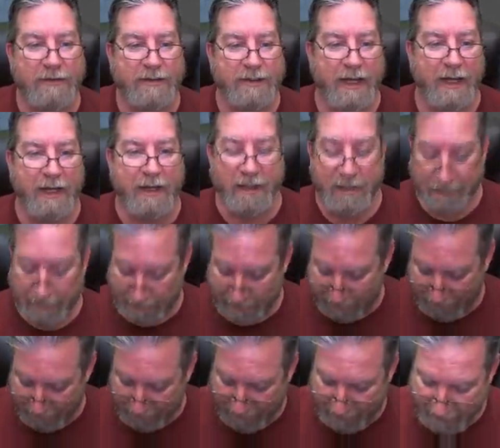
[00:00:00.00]
so
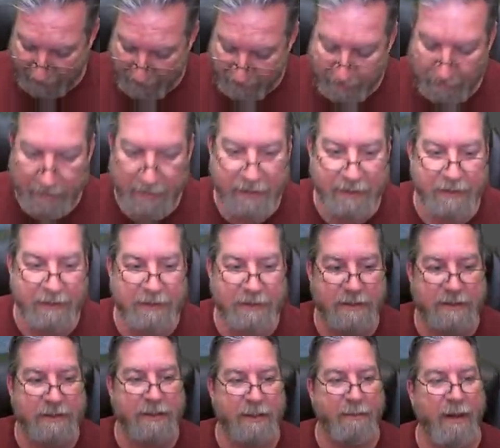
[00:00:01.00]
there
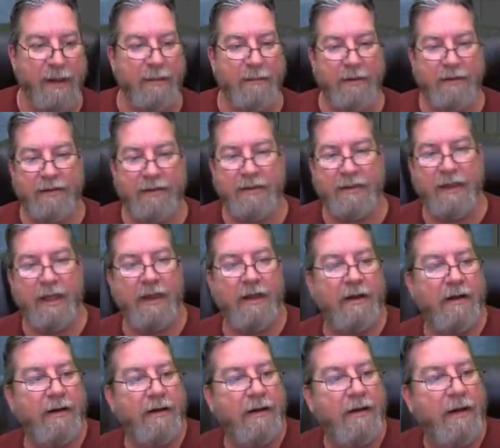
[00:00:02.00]
is the mammoth
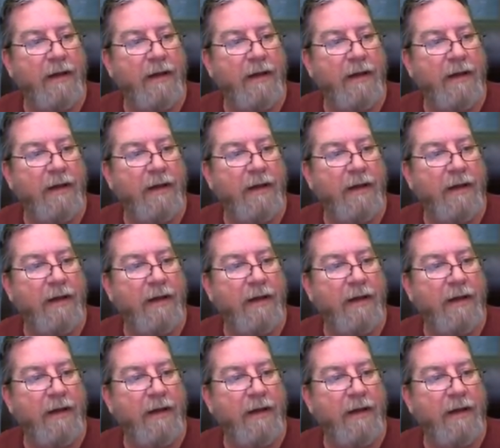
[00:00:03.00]
there,